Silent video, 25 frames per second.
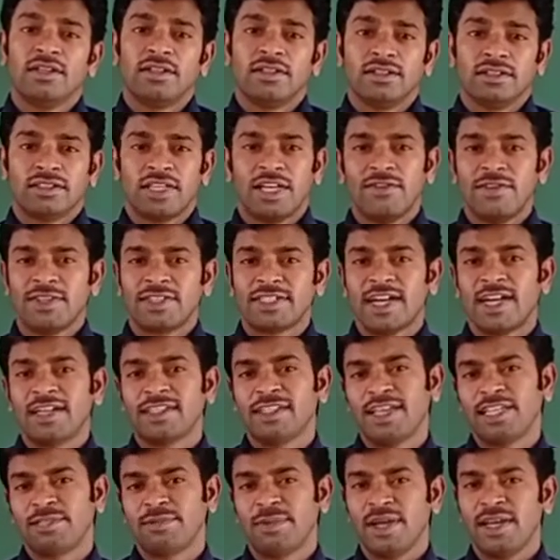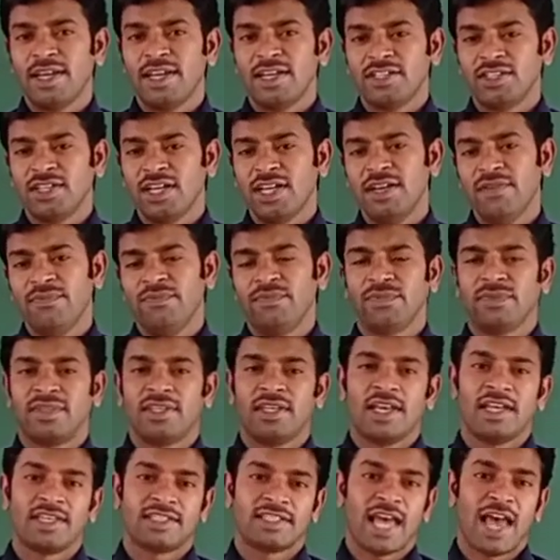shall we start the explanation?
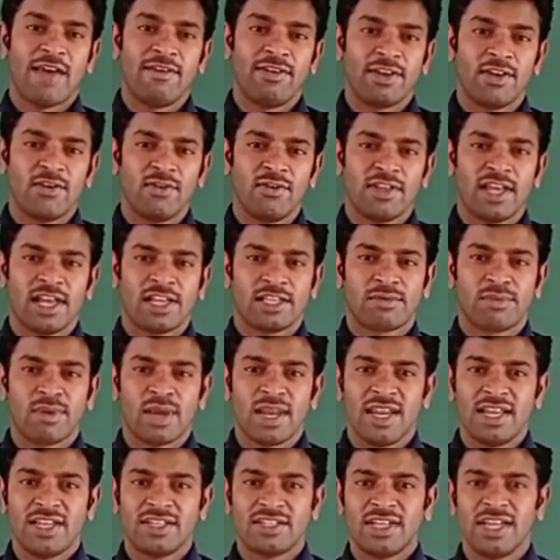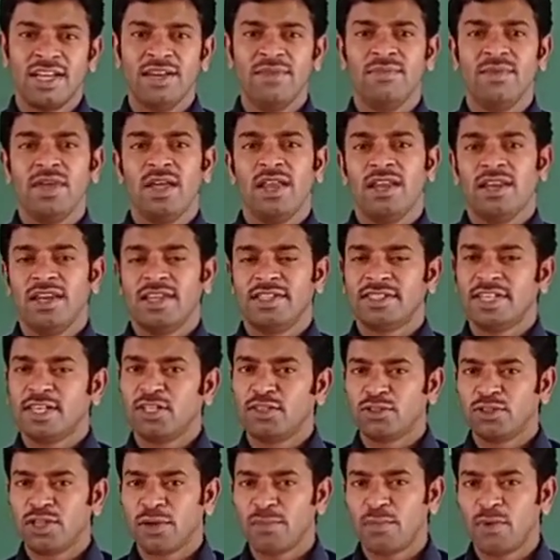Yes, I will give the explanation. Listen
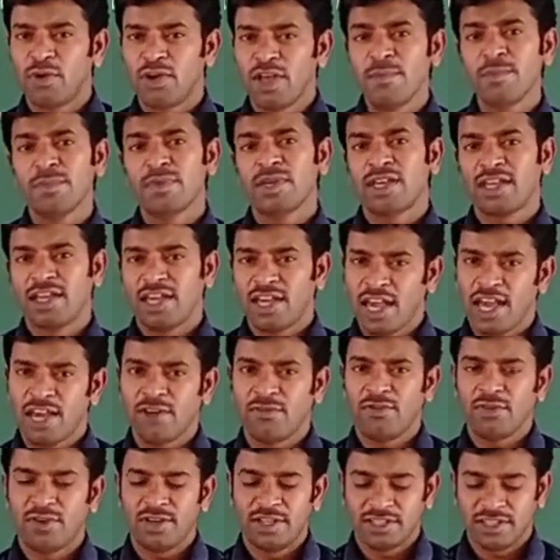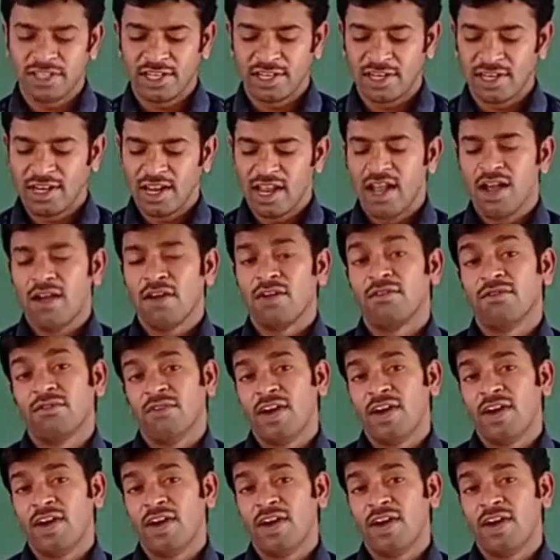to the poem carefully, children.